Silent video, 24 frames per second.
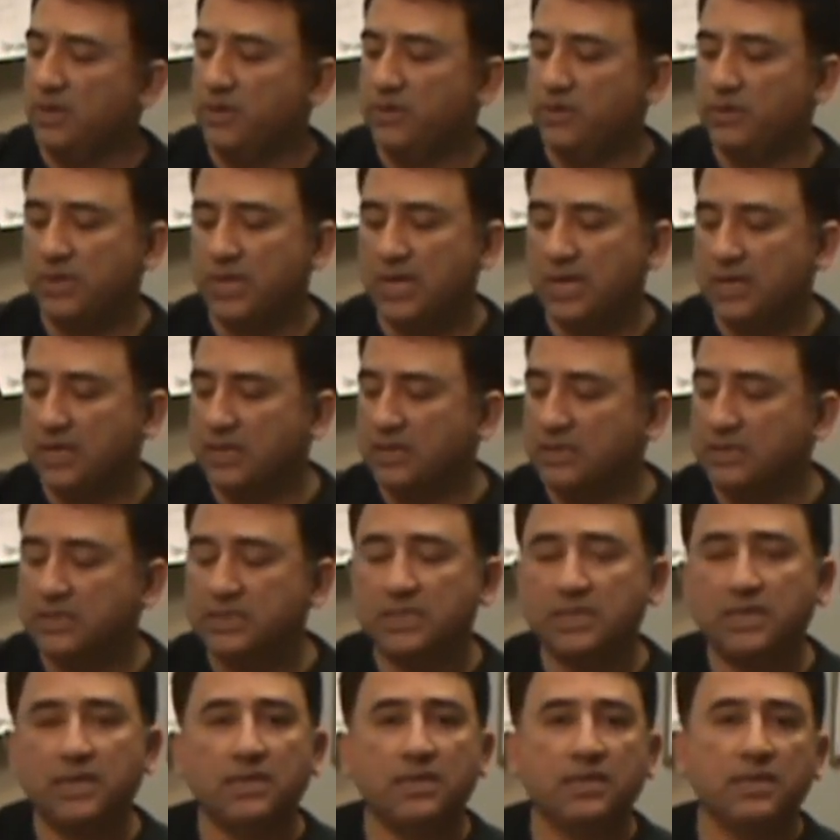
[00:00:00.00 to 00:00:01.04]
you're not going to
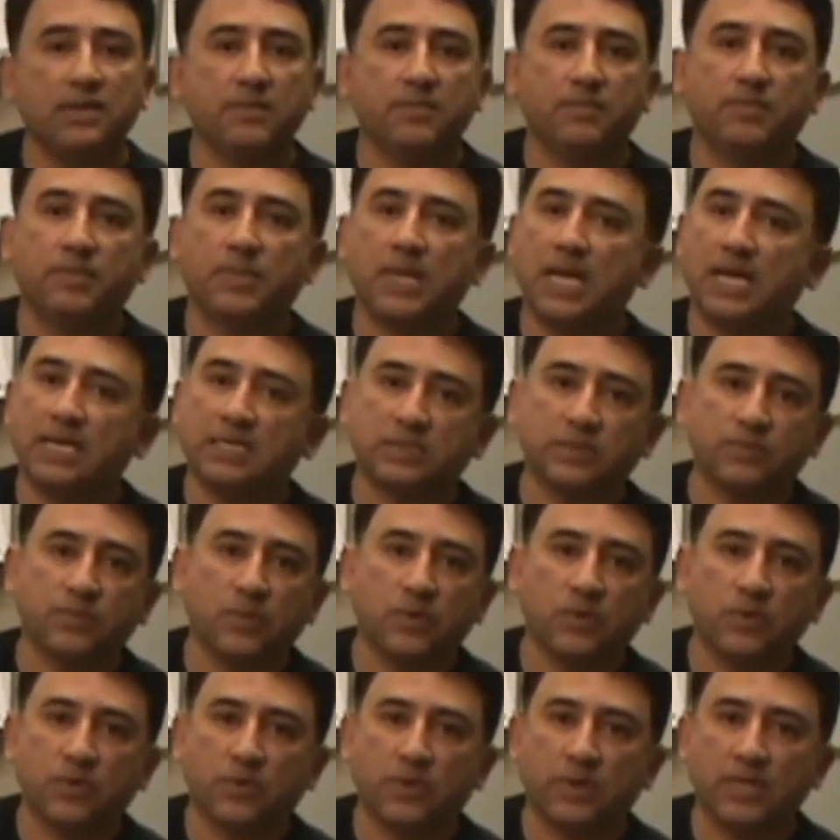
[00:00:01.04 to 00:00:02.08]
see any black
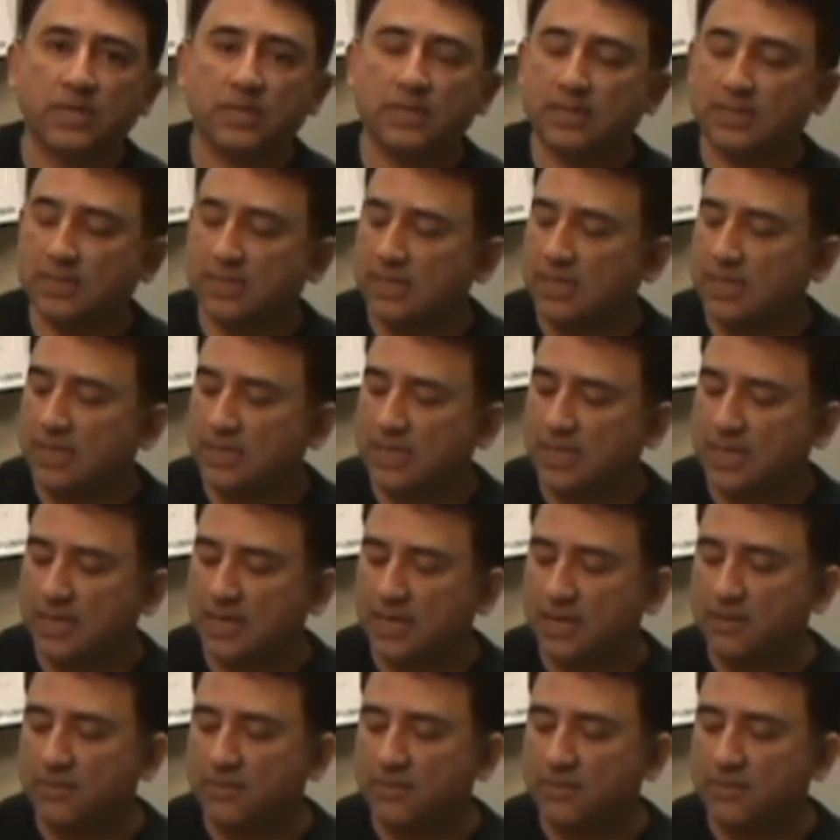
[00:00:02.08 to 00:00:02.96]
smoke or anything like that.